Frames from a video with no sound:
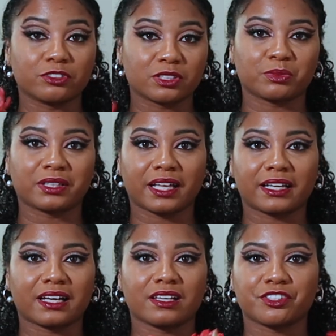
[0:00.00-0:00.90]
You just want
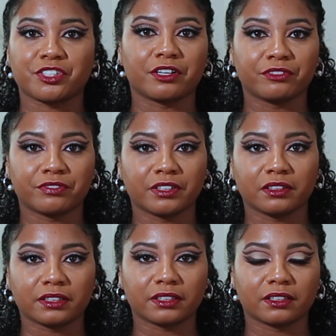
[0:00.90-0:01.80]
like a shelf
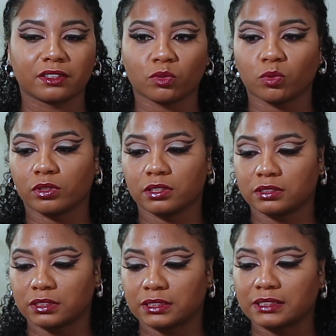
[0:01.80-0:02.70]
filler or
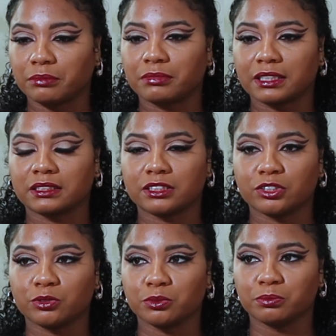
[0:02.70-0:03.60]
just something
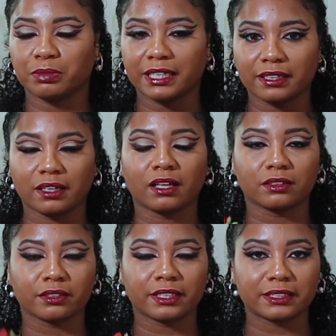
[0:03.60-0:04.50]
to put
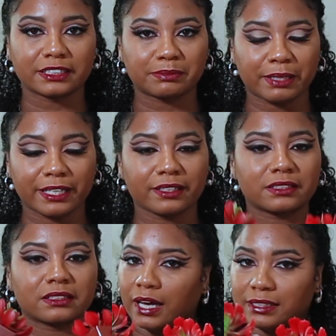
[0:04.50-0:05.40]
color in a
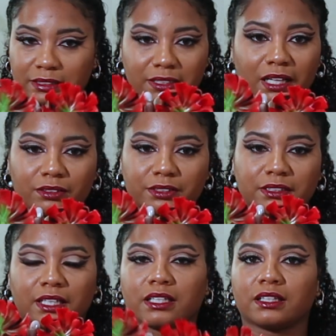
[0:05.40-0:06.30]
space. $1
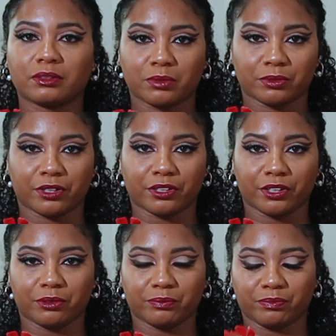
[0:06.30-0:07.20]
succulent won't hurt
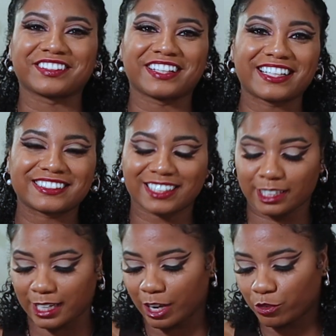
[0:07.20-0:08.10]
you. So the last thing
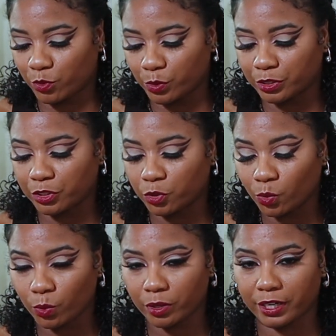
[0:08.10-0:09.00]
I got for
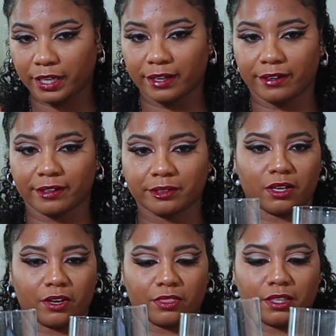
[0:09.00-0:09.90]
decor here
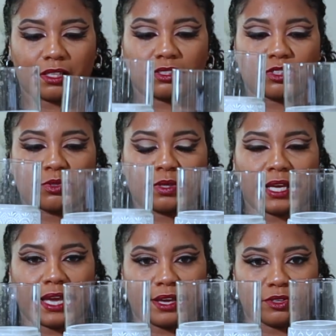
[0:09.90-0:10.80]
are these 2
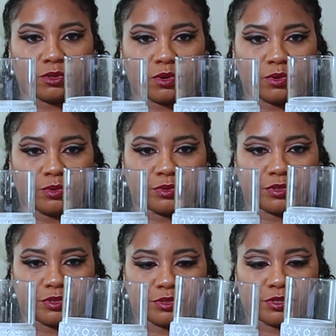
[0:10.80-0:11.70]
candle
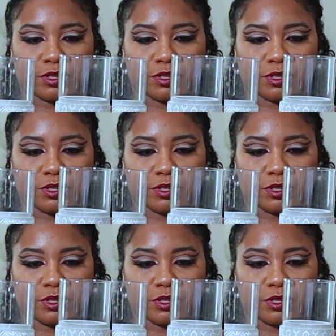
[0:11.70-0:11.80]
holders.